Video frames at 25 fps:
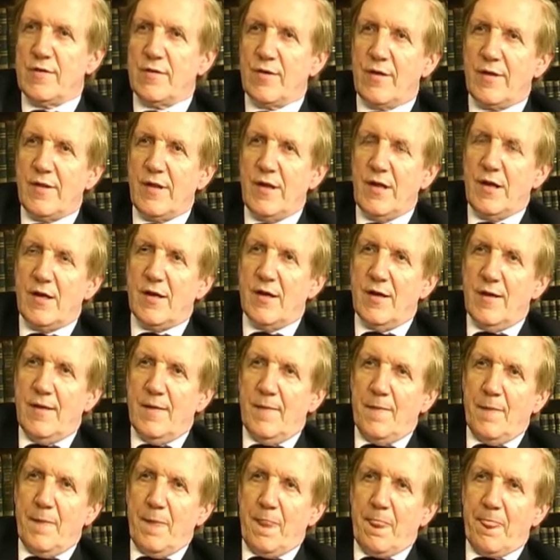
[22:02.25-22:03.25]
So I think
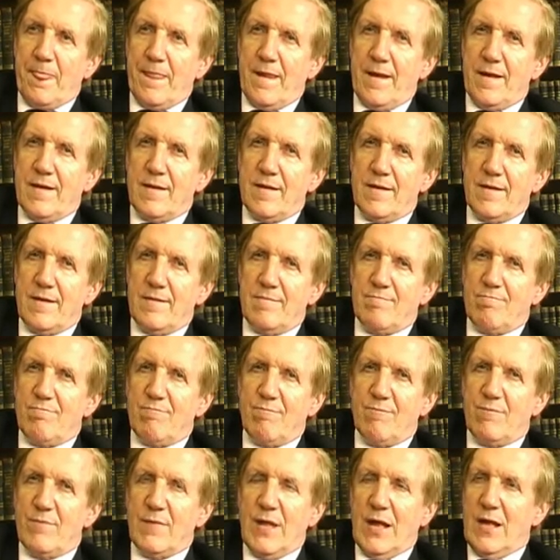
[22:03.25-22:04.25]

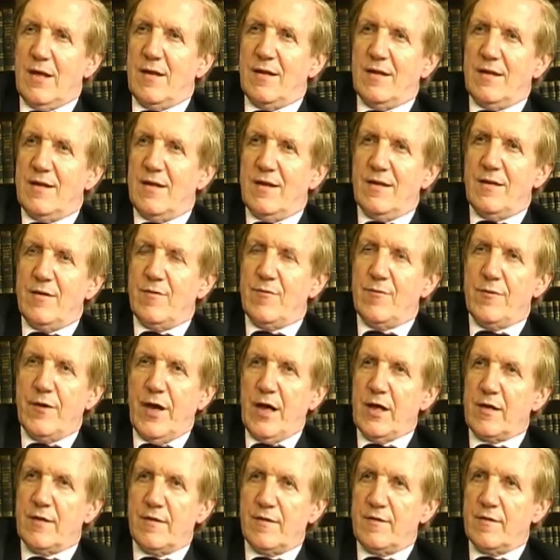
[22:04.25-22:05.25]
the
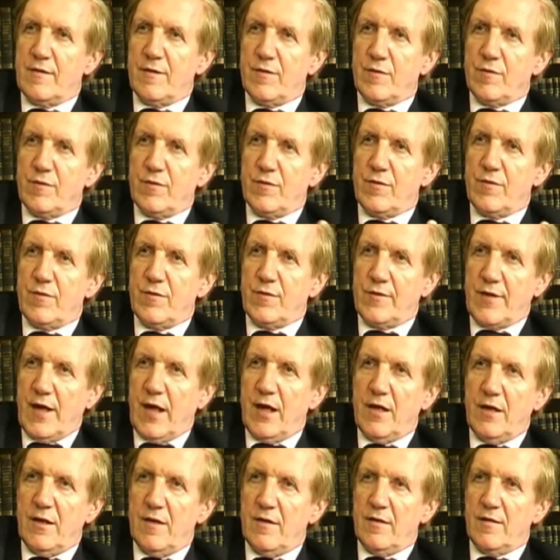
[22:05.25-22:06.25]
facts of
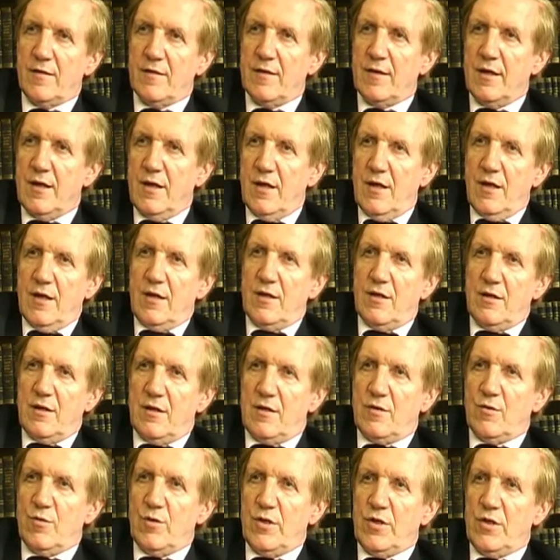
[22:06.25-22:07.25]
science
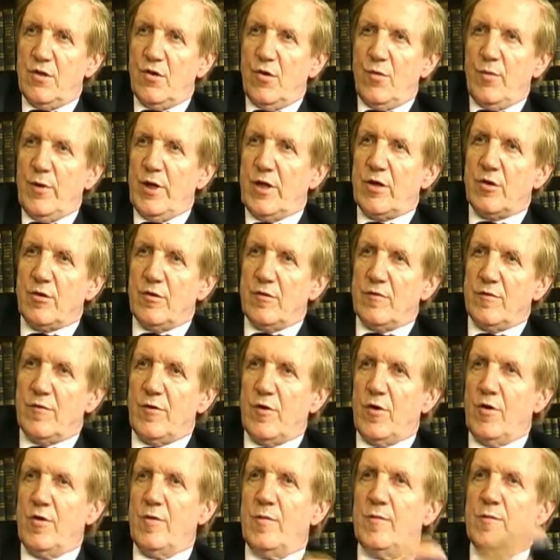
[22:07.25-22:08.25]
do in no way
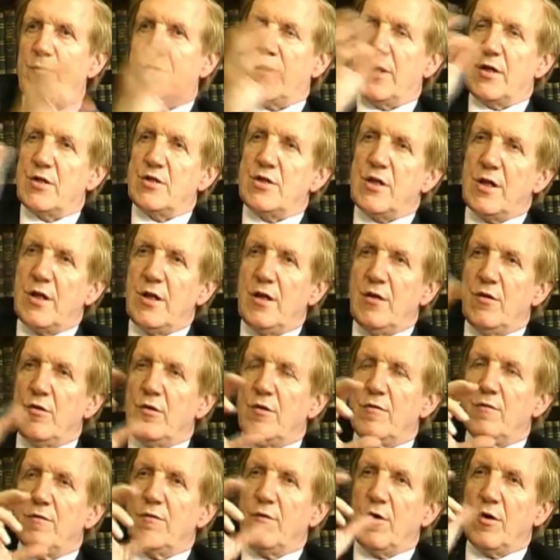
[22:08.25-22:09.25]
confirm such a
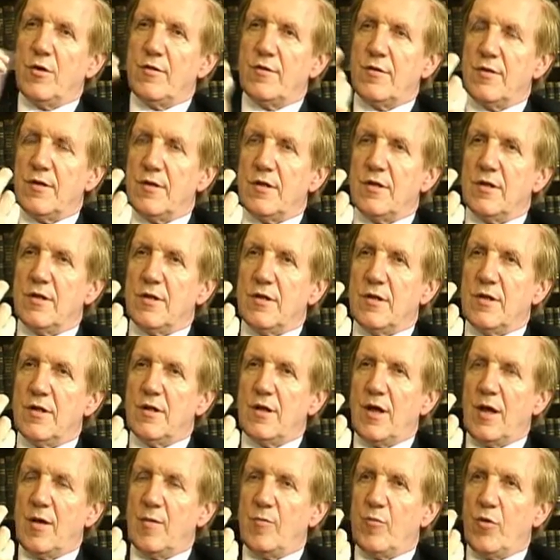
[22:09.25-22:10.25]
universal
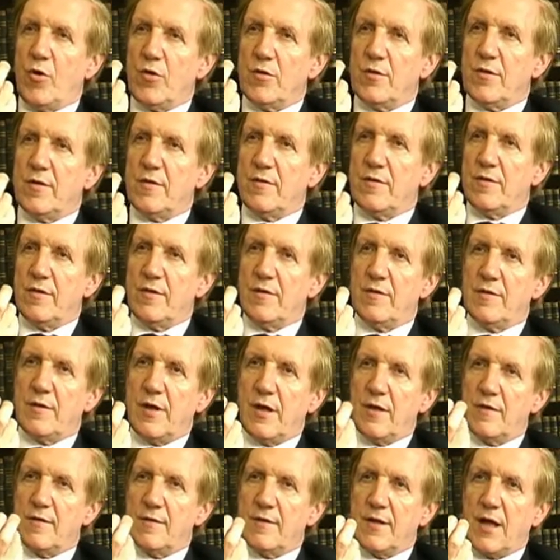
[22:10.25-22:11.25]
hypothesis
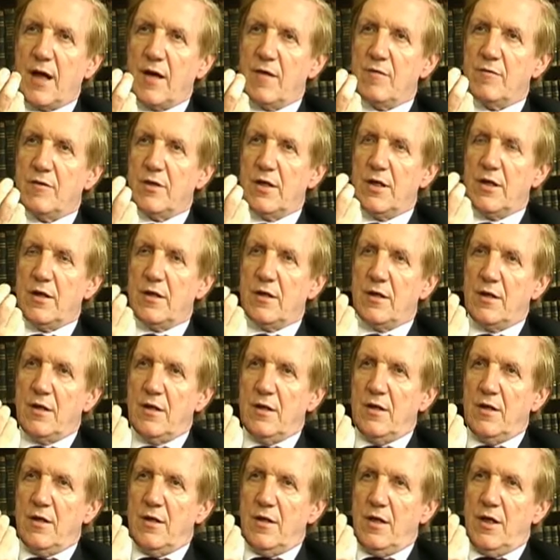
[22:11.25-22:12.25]
as Darwin
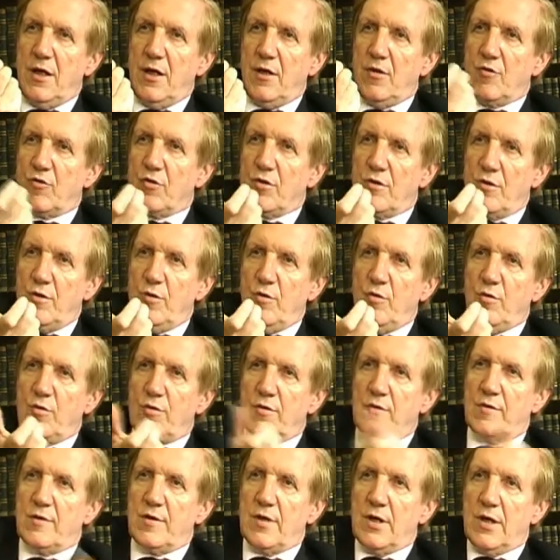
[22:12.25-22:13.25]

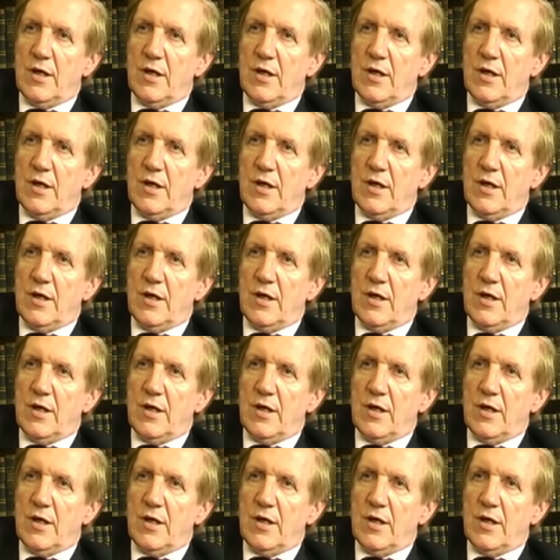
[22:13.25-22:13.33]
introduced.